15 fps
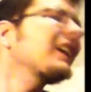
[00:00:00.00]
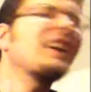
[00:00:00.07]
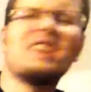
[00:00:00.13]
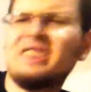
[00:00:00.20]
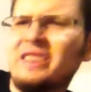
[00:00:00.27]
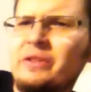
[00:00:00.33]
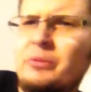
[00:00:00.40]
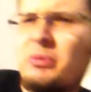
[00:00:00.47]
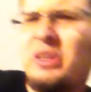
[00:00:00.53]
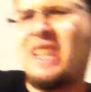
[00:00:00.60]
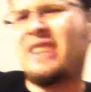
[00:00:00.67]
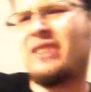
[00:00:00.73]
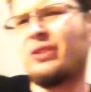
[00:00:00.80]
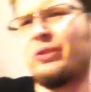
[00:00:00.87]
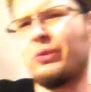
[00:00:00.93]
I don't have the
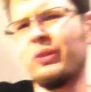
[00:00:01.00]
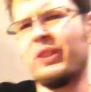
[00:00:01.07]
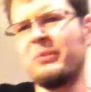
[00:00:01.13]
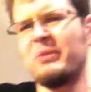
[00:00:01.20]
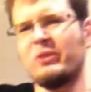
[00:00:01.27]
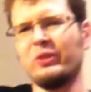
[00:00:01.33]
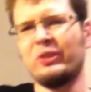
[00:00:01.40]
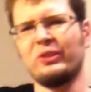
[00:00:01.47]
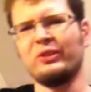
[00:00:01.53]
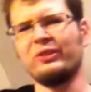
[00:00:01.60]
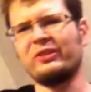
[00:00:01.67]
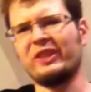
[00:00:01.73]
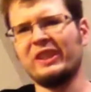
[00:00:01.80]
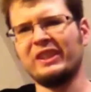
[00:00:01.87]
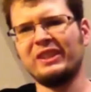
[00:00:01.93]
banana controller. That'd be really cool to
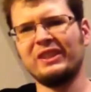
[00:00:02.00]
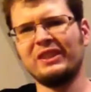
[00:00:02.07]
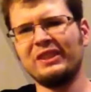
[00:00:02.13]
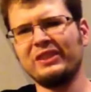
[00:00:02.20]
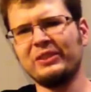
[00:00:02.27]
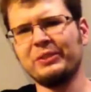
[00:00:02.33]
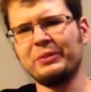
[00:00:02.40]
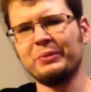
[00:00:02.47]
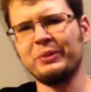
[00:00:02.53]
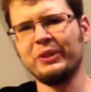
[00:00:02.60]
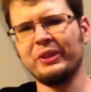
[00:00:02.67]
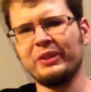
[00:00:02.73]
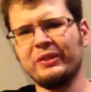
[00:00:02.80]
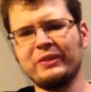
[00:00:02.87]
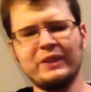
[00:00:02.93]
find, because those are really
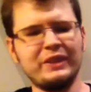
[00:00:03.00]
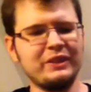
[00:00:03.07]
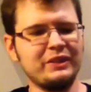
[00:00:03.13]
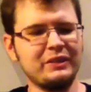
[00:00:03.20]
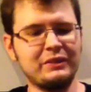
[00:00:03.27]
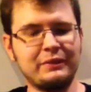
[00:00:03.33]
hard to find.